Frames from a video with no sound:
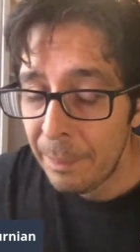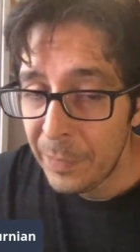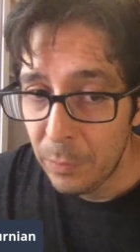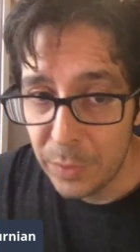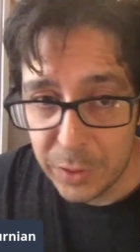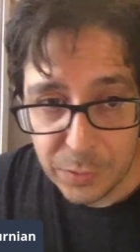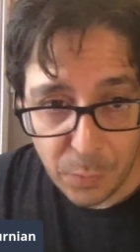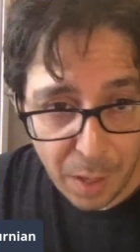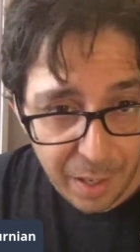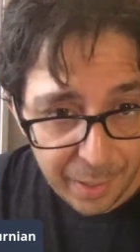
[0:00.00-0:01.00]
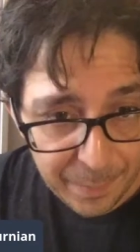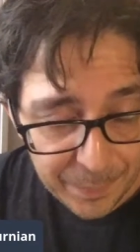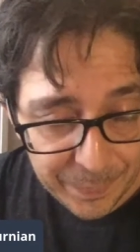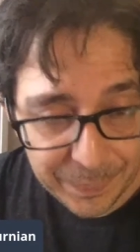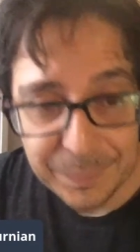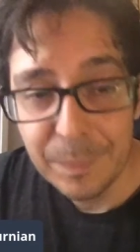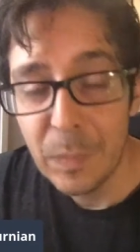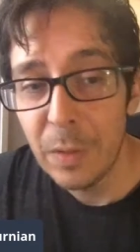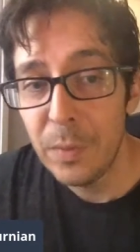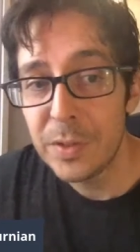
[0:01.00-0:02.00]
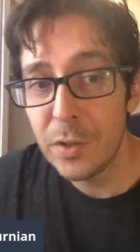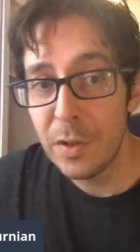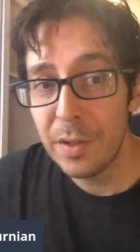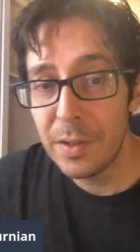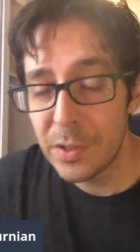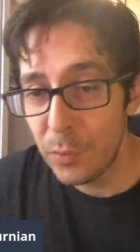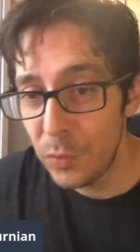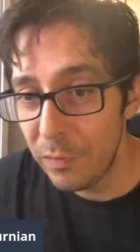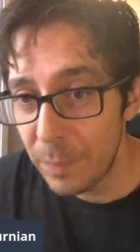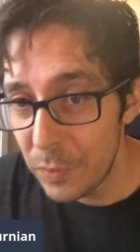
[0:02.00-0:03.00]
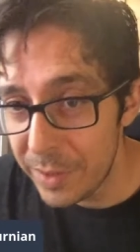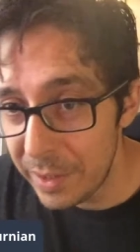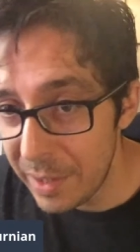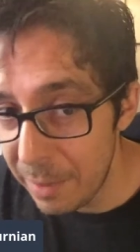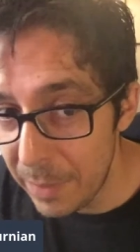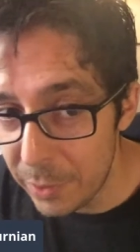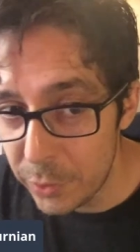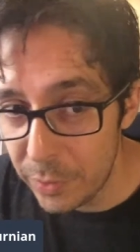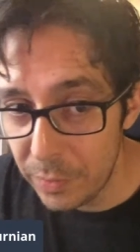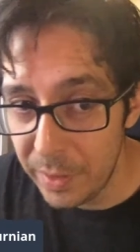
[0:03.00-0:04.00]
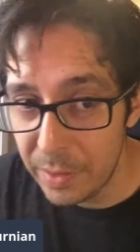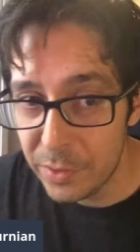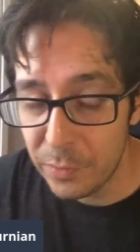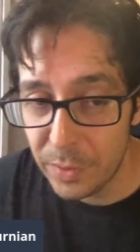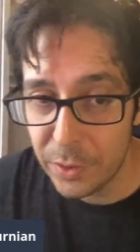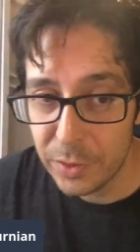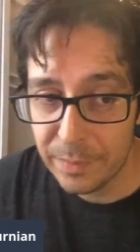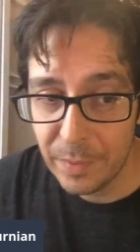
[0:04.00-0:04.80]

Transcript: which is why we started the School of Multidimensional Intuition.